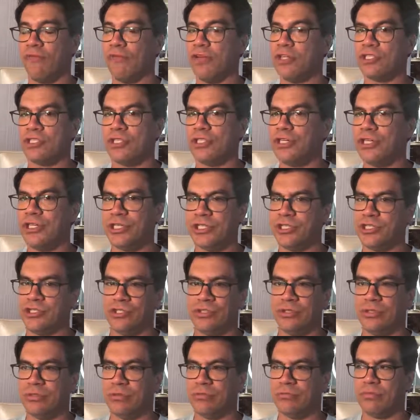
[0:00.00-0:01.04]
Eventually you can
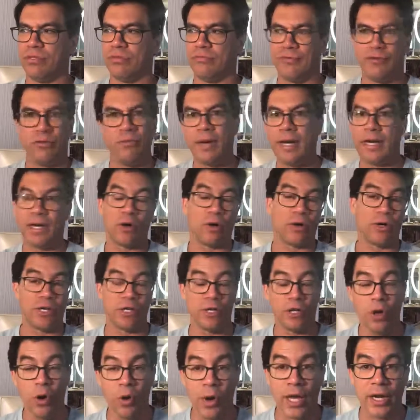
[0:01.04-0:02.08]
just, if you might already
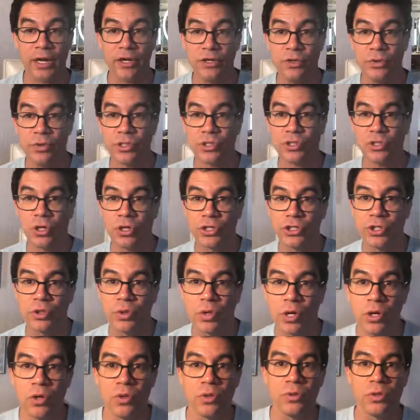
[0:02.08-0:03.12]
know how to do this on
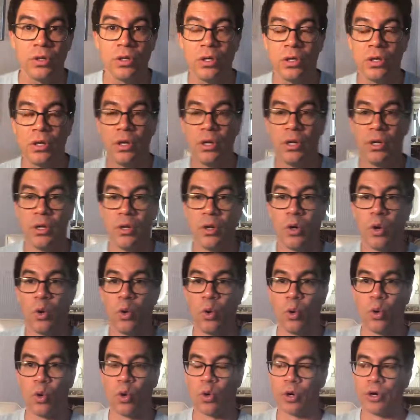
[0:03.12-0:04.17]
your own,
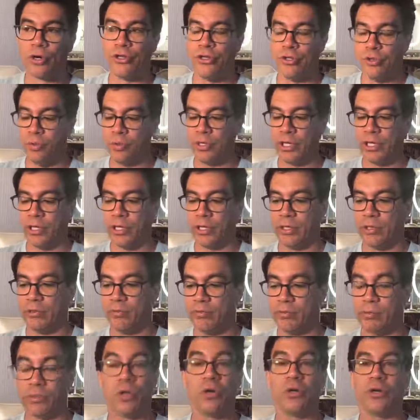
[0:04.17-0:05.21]
or you
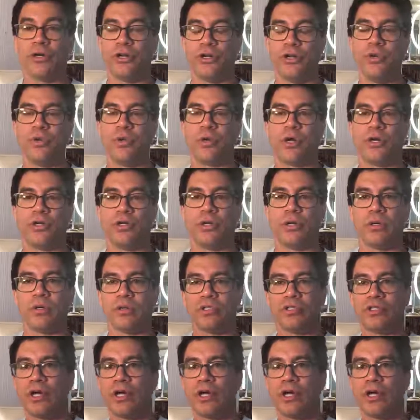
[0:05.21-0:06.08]
can learn to do it on your own.